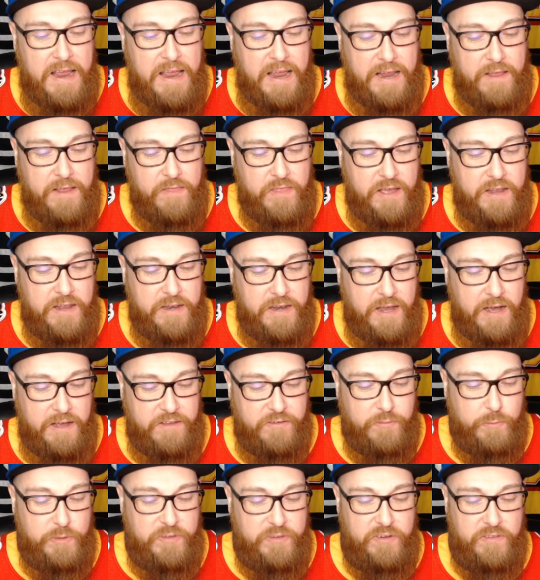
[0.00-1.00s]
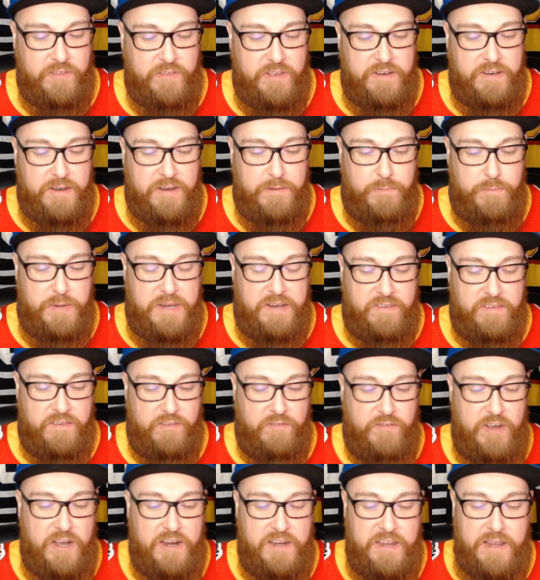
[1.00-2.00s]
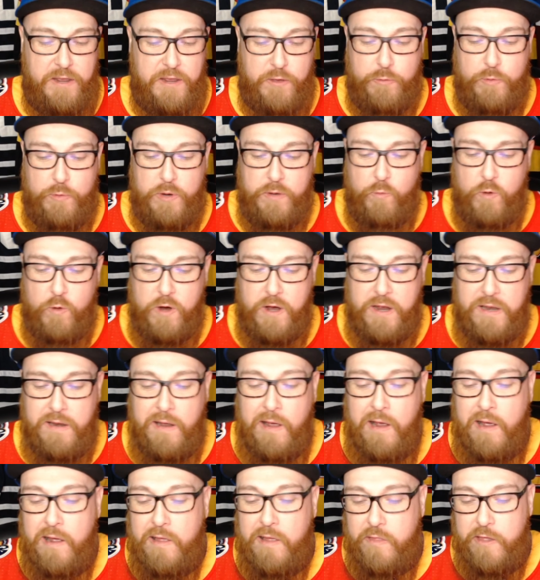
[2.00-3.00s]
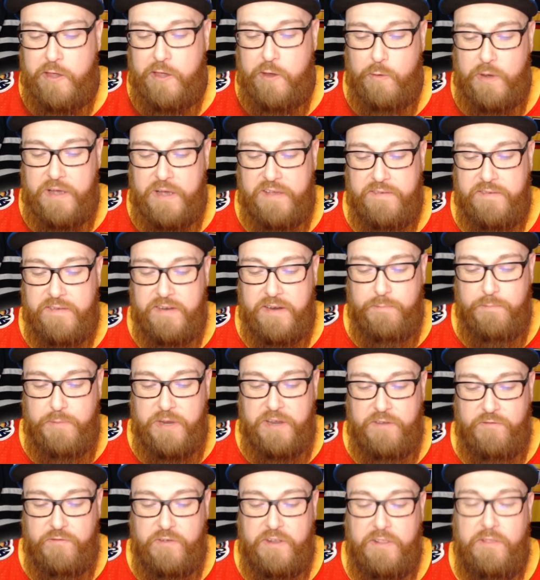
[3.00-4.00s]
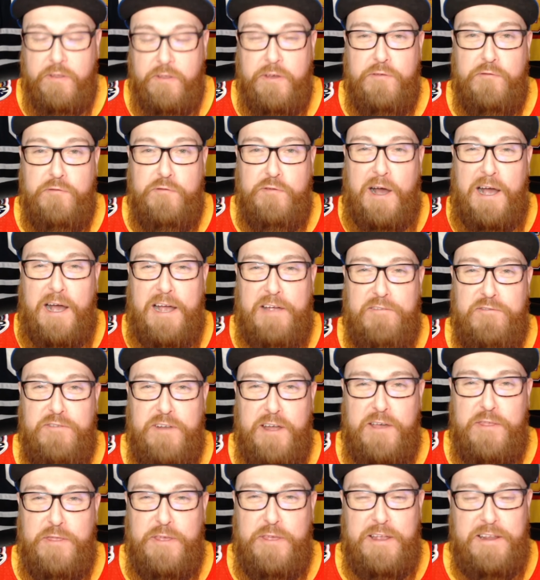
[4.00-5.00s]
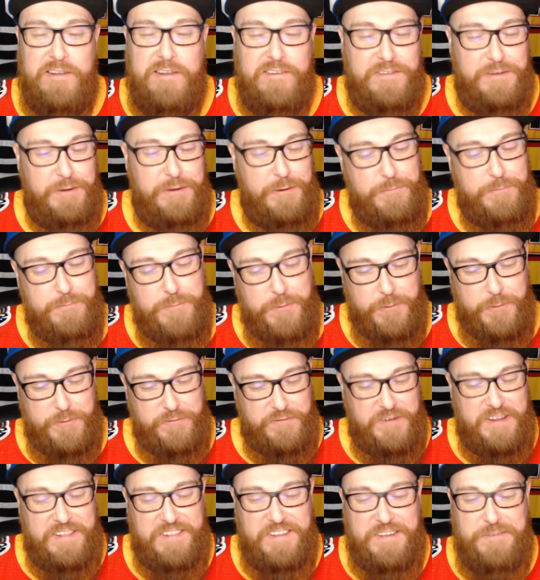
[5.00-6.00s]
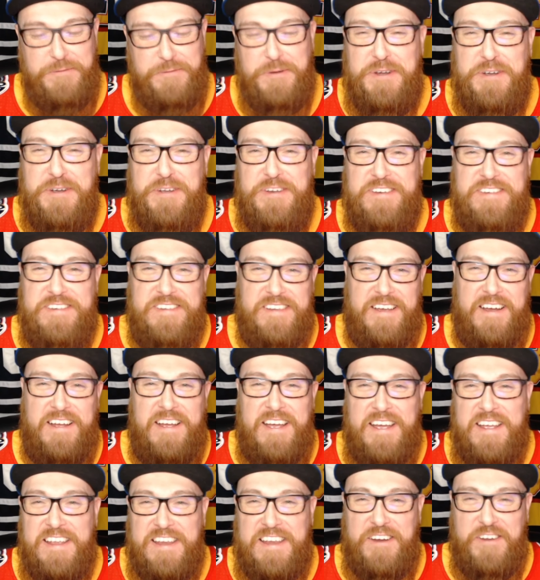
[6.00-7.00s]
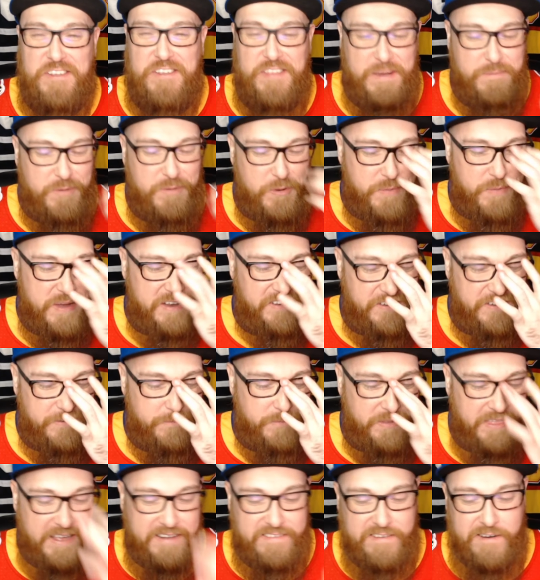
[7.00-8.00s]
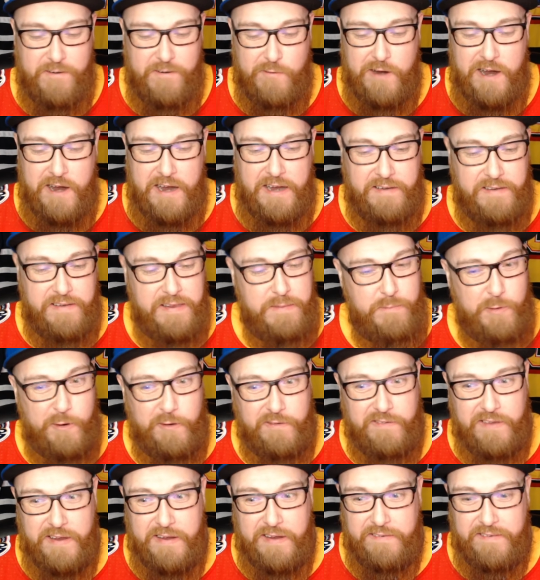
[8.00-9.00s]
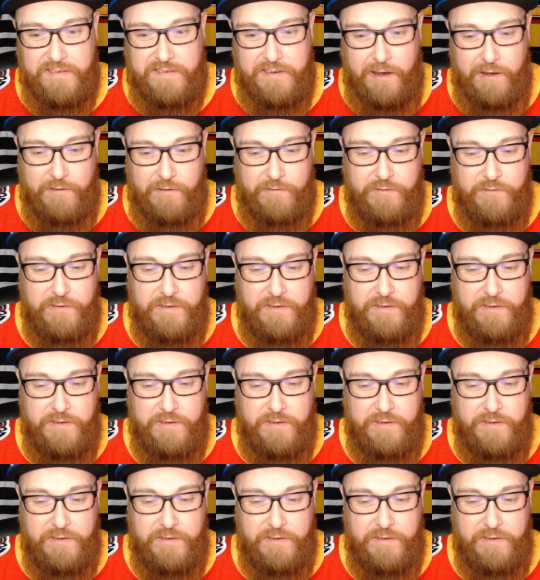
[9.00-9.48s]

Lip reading: And then Switzerland did beat Slovakia 3-1. The U.S. did beat Finland 5-0. So poor Finland. We couldn't carry that momentum. But that's all right. Team USA is tough.